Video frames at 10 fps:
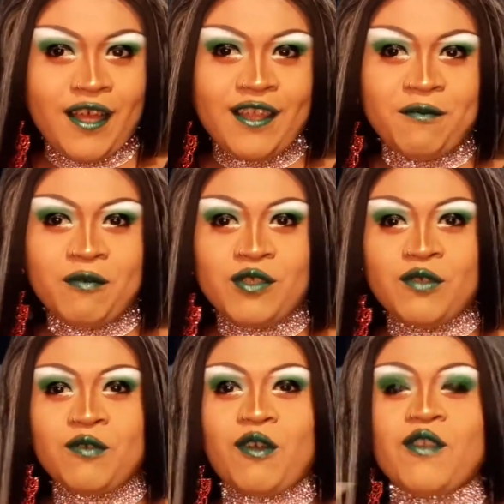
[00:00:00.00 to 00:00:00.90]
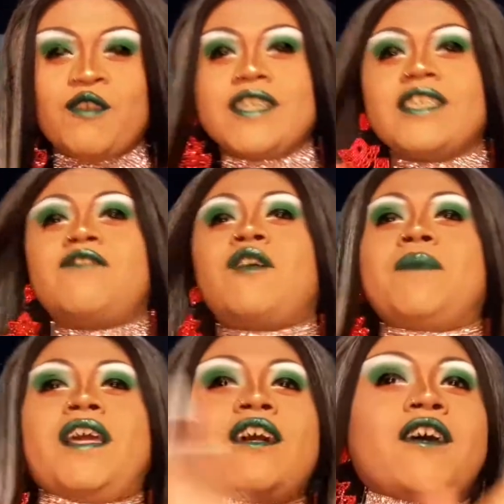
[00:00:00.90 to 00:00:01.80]
and then we will do the rest of our
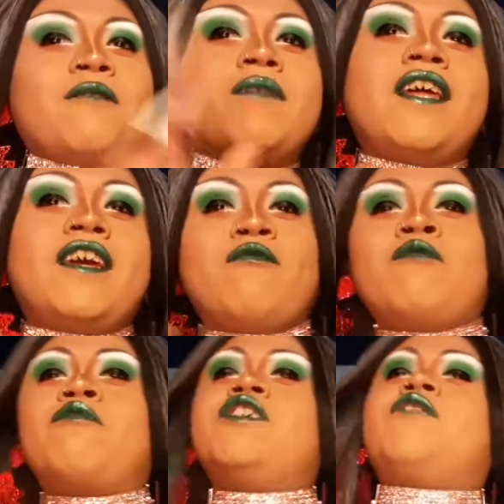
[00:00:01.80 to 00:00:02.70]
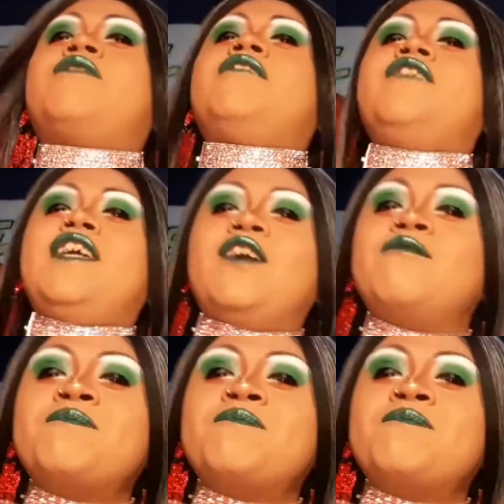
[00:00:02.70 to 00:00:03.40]
makeup like when we're done with the video.